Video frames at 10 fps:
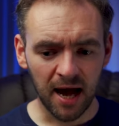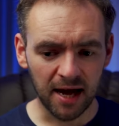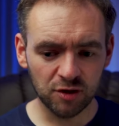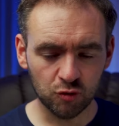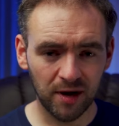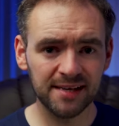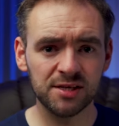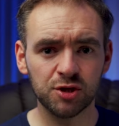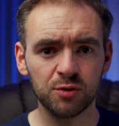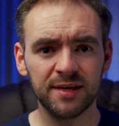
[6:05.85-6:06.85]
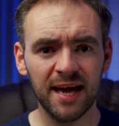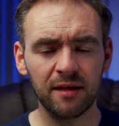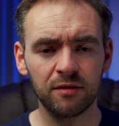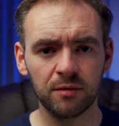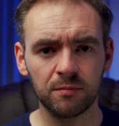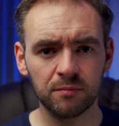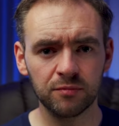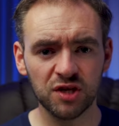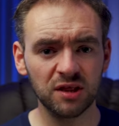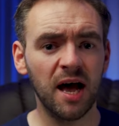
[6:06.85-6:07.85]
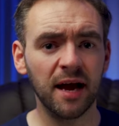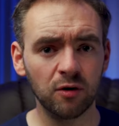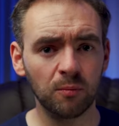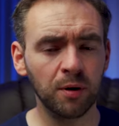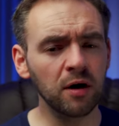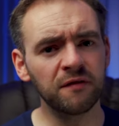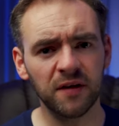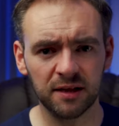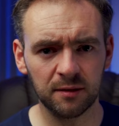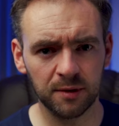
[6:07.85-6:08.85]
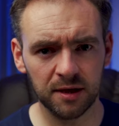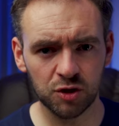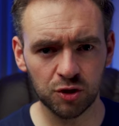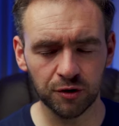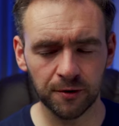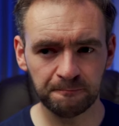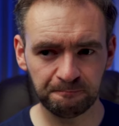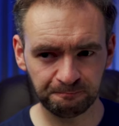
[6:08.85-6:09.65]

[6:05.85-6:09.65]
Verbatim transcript: and tries to get them to line up perfectly with each other.